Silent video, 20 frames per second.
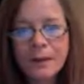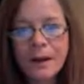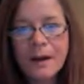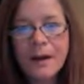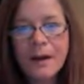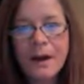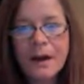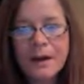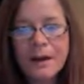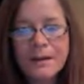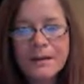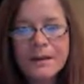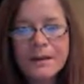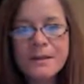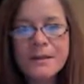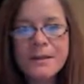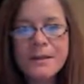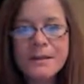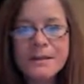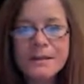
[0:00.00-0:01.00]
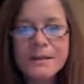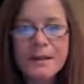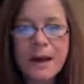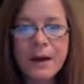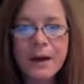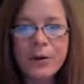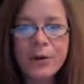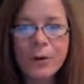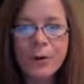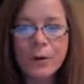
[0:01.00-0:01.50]
Guys, it's his
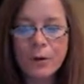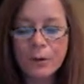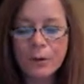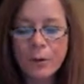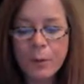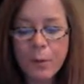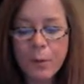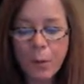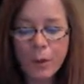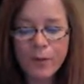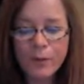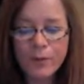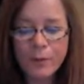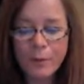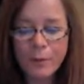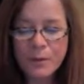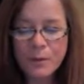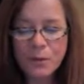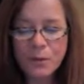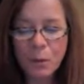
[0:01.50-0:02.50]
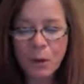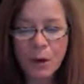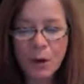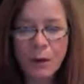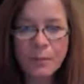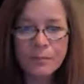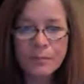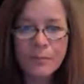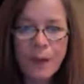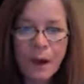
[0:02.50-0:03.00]
Gag Girl reporting from the
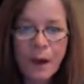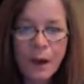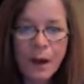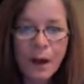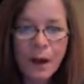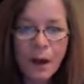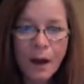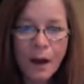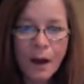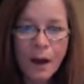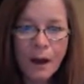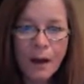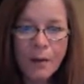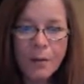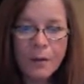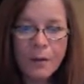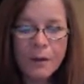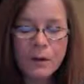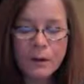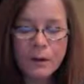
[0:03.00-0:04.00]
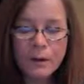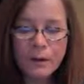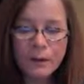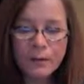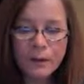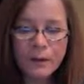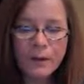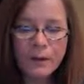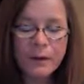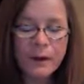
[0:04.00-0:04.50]
swamp. I wanted to give a
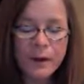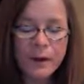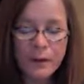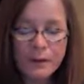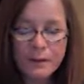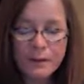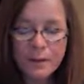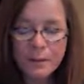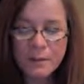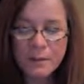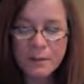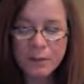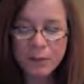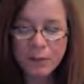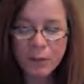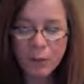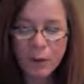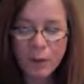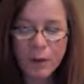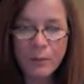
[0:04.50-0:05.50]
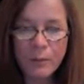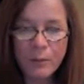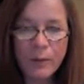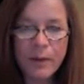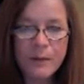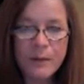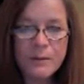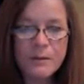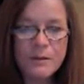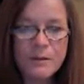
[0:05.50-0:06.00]
little heads up to everyone
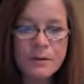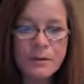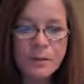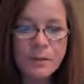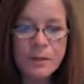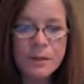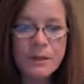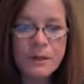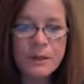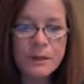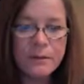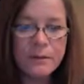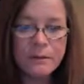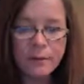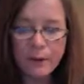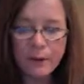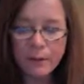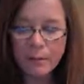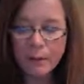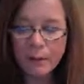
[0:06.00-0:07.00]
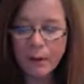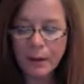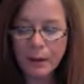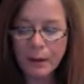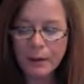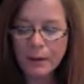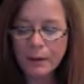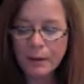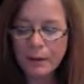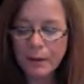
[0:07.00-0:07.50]
about the Super T
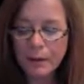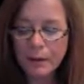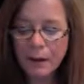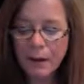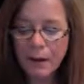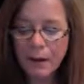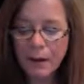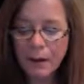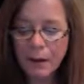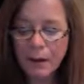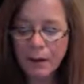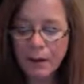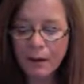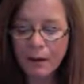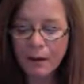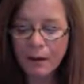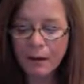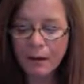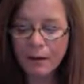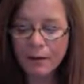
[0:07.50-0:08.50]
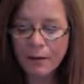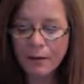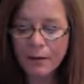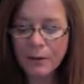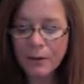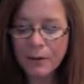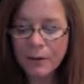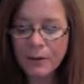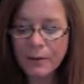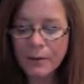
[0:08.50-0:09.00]
VapeMate.
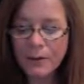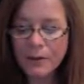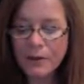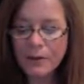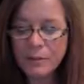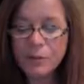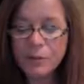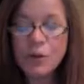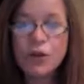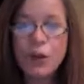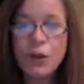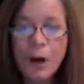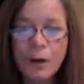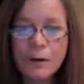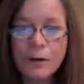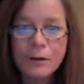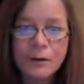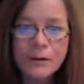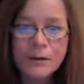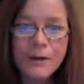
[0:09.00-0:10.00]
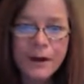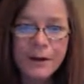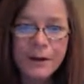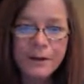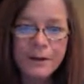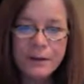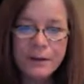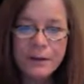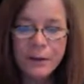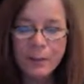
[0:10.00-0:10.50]
There have been some chuckles
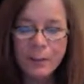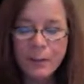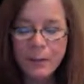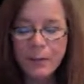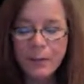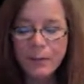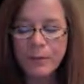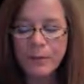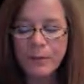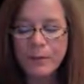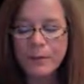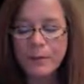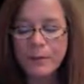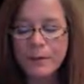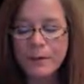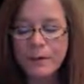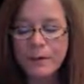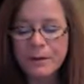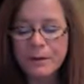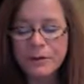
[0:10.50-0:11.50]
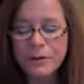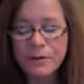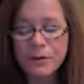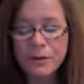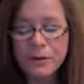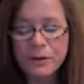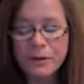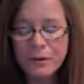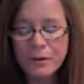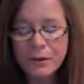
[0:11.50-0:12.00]
out there, people thinking that it's just